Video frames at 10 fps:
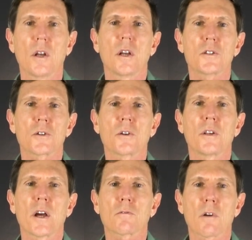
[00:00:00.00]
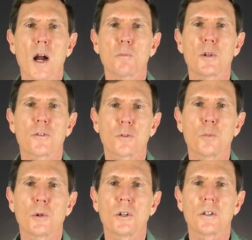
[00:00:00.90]
ensuring that rapid
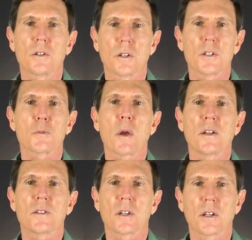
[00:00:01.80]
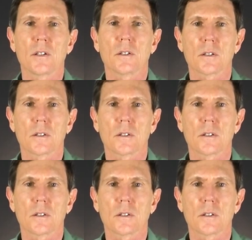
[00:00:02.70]
throughput is maintained.